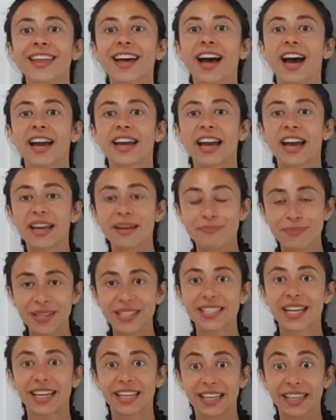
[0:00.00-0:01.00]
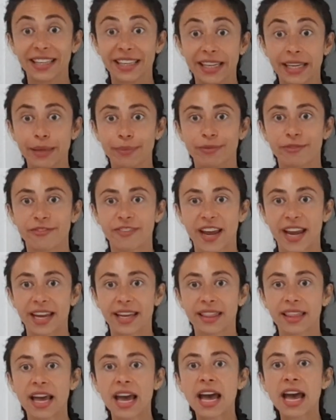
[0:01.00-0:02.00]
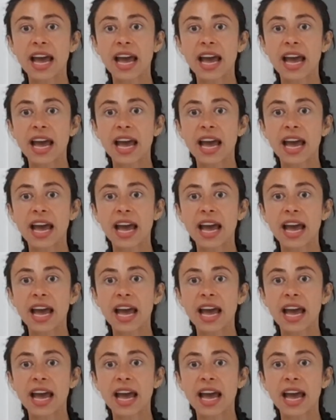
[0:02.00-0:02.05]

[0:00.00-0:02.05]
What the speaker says: It means I can keep faith